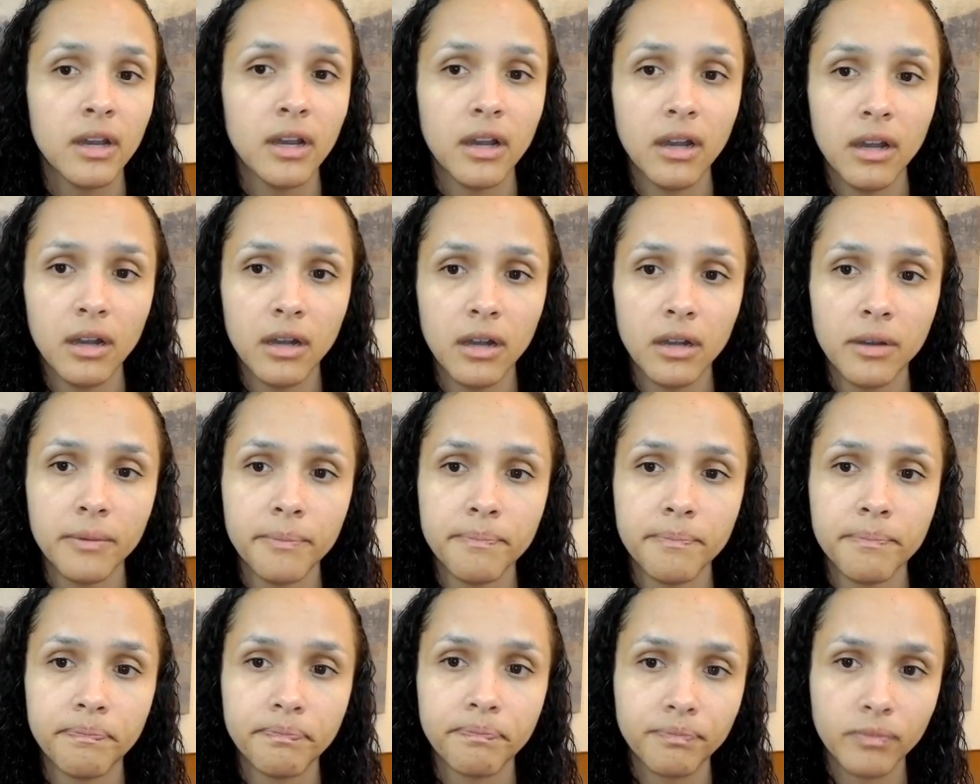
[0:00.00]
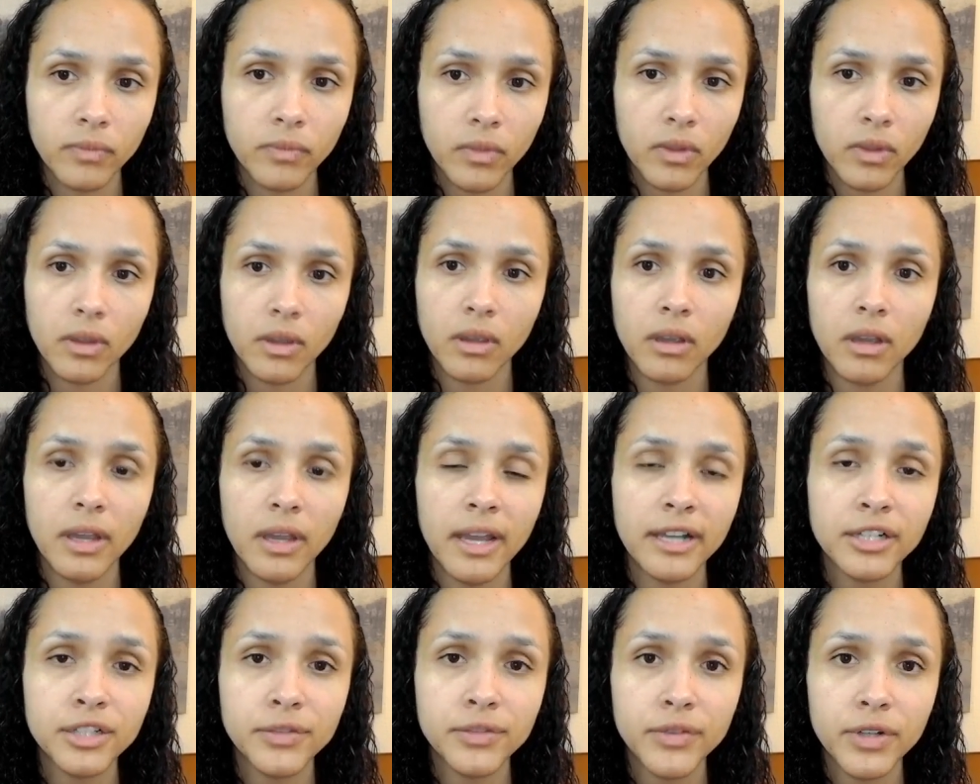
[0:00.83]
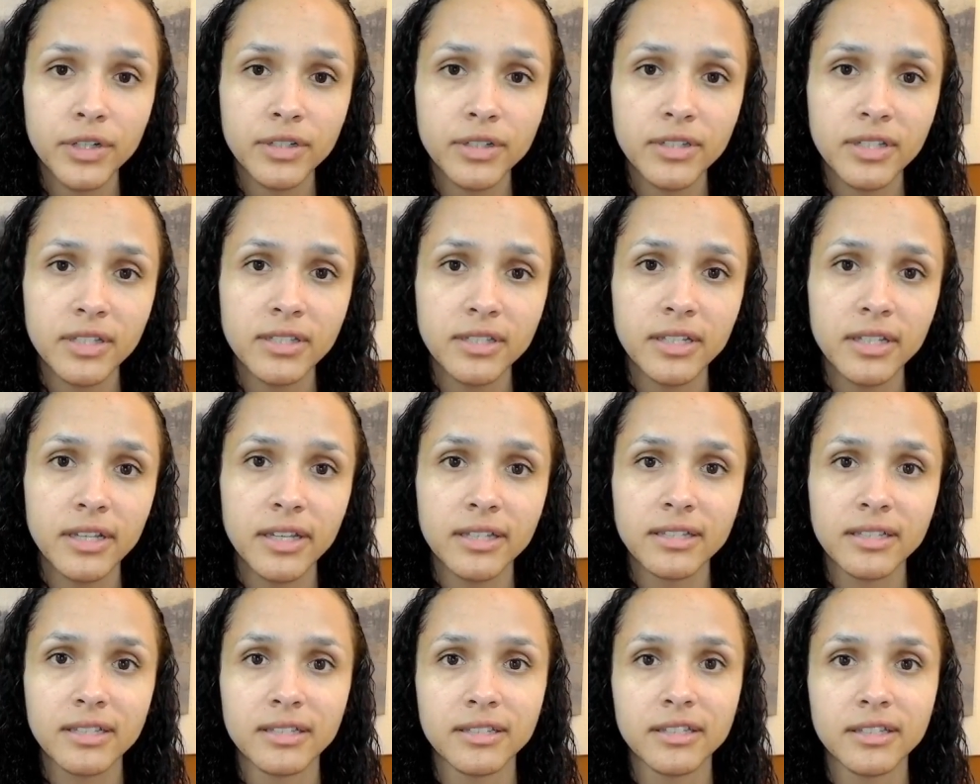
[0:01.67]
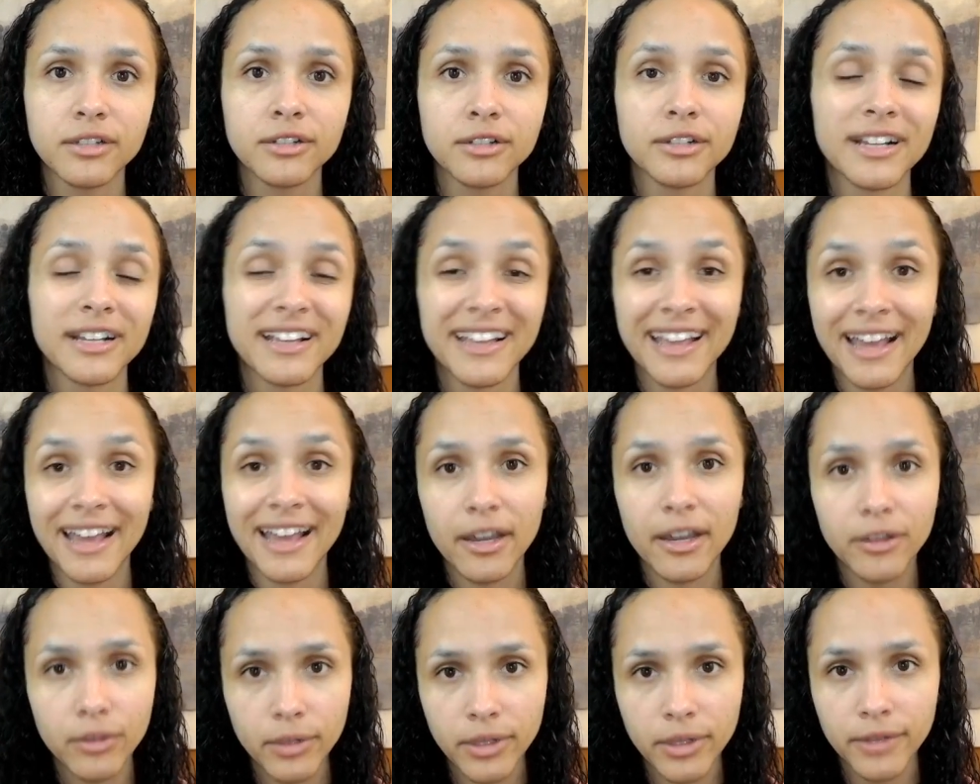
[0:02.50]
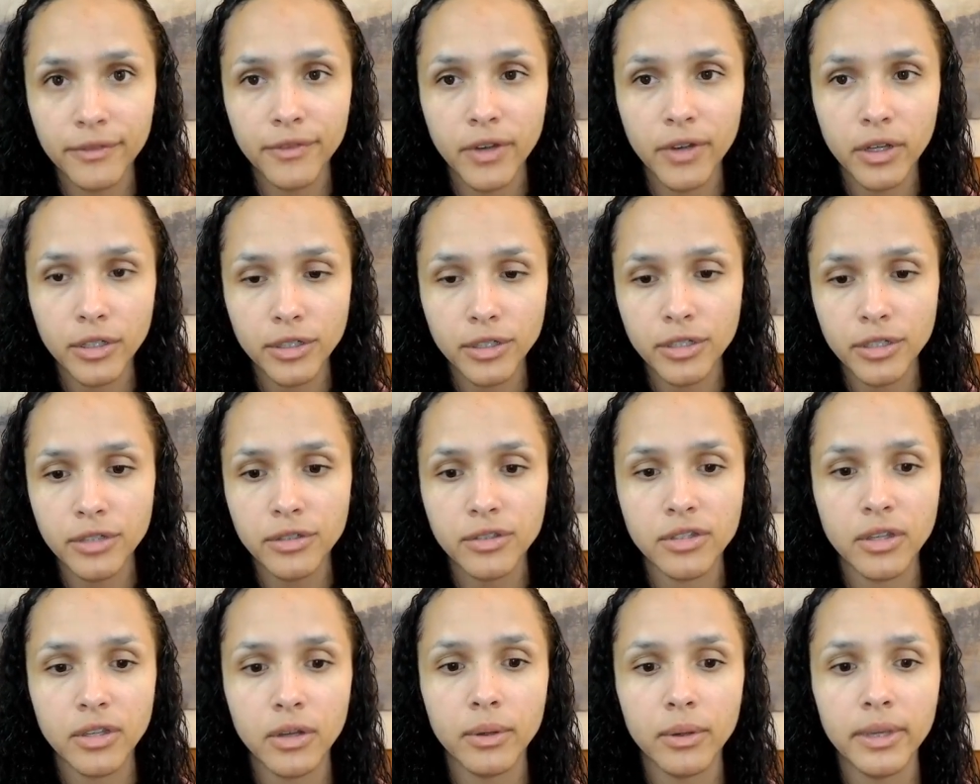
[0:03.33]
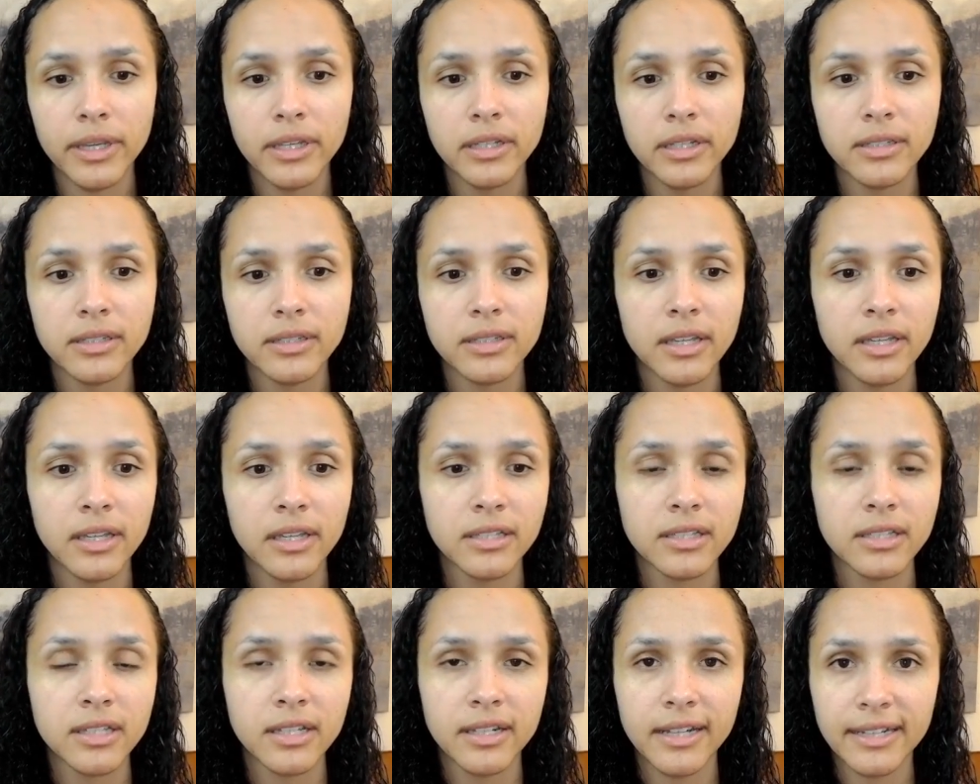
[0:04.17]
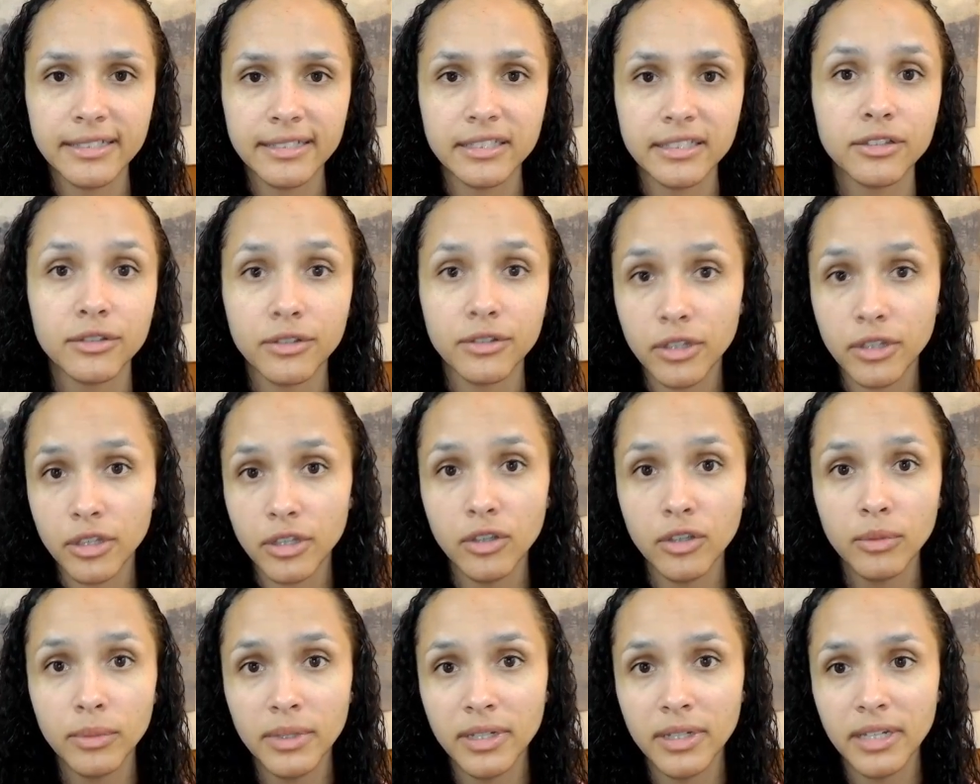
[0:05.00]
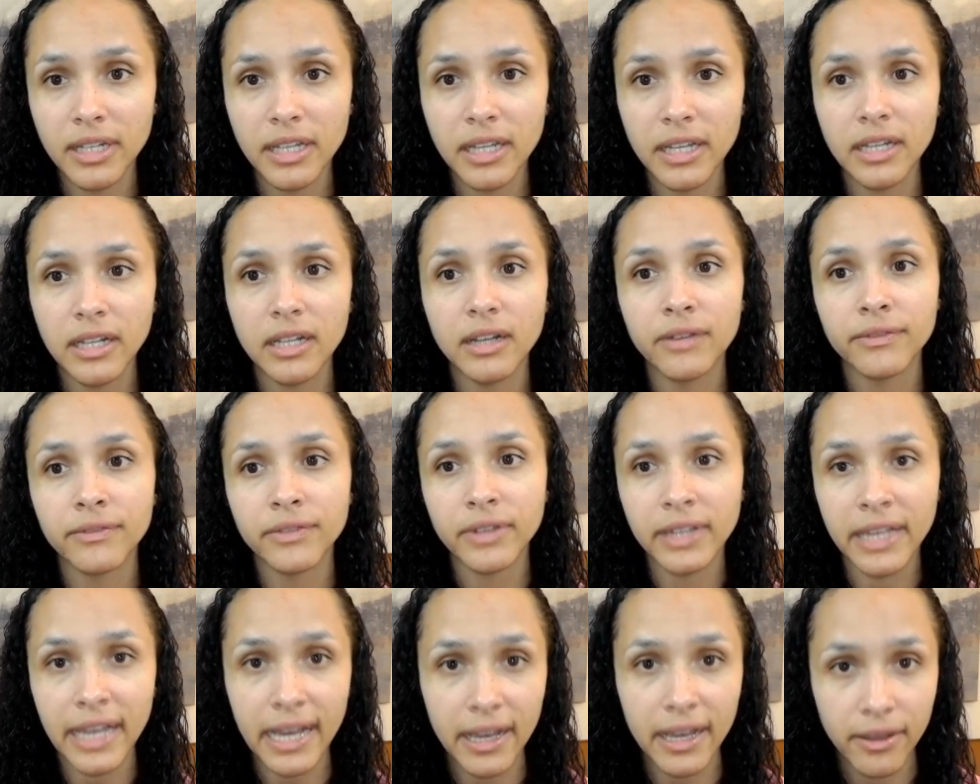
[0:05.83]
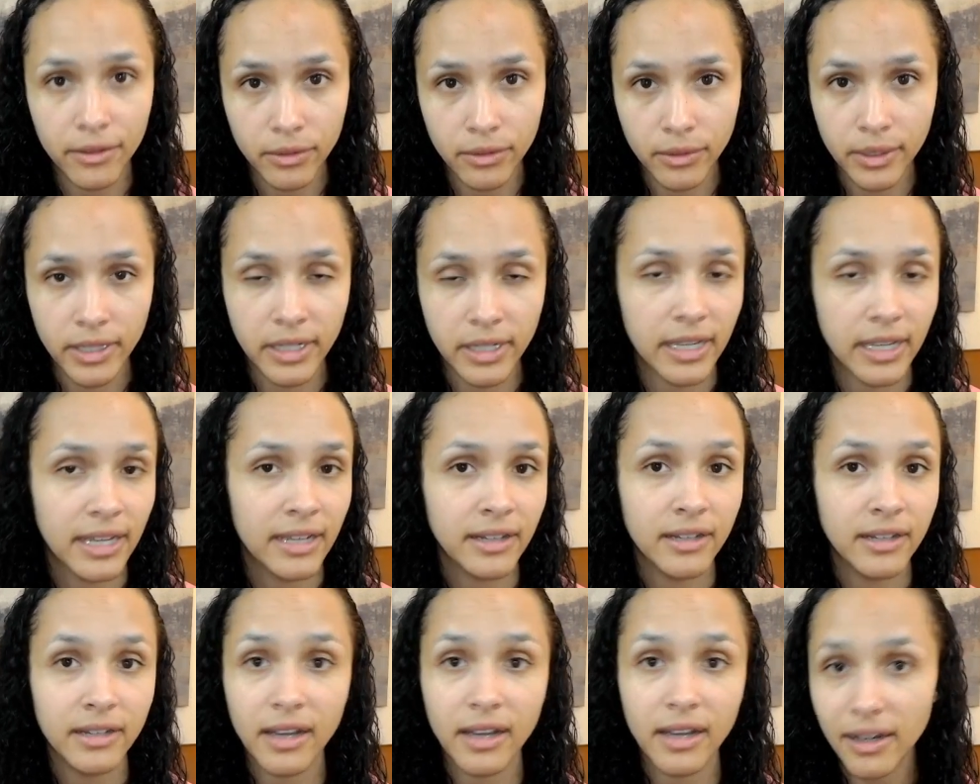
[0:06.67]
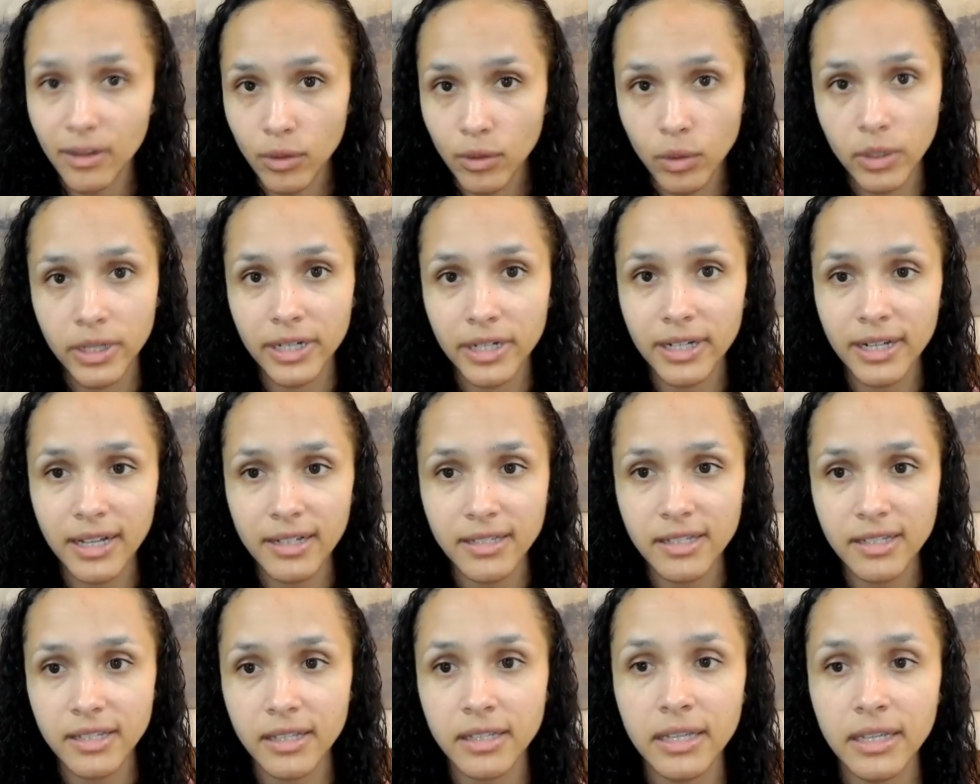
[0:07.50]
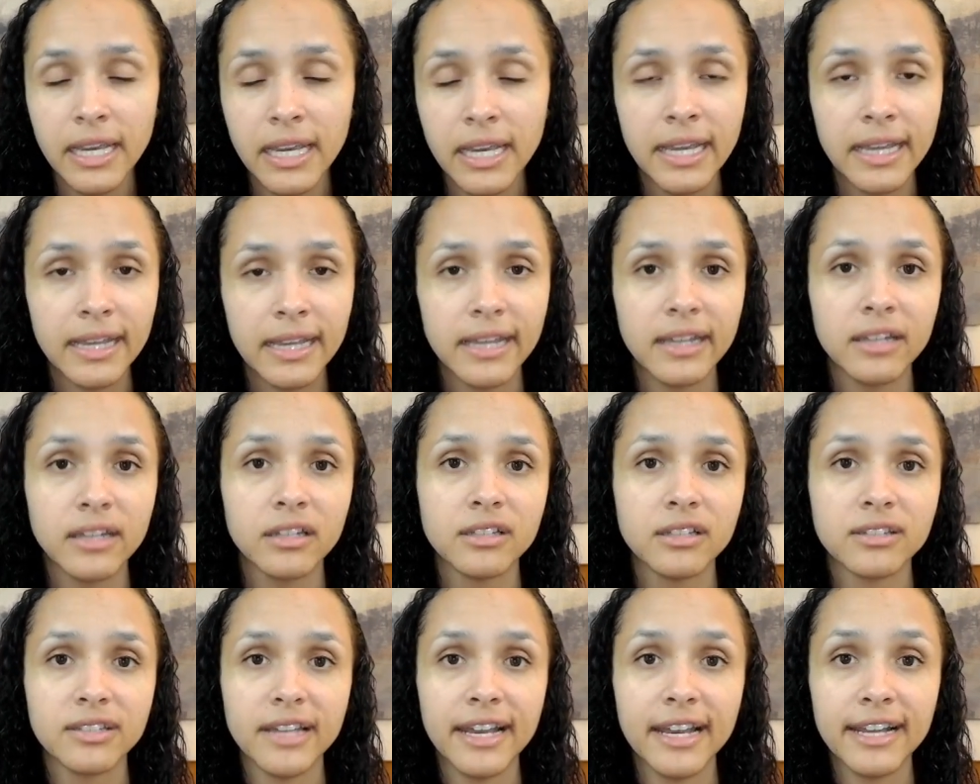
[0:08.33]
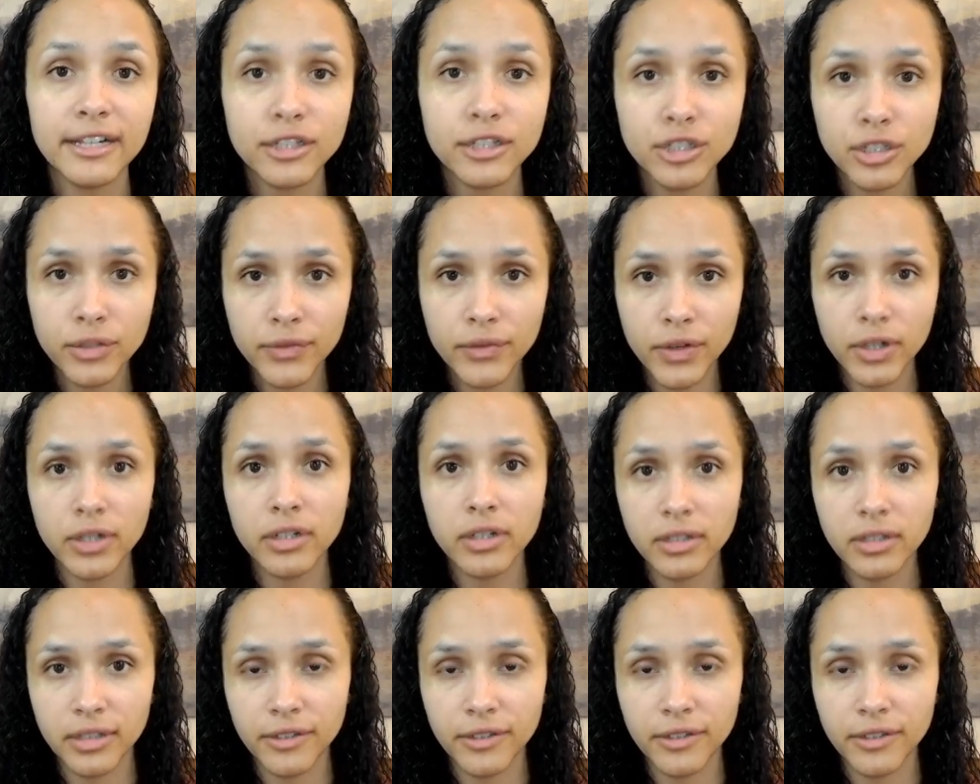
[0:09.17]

Um, Extroverted sensing is considered a gathering function, so it is connected to the human need of gathering and not organizing. It is extrovertedly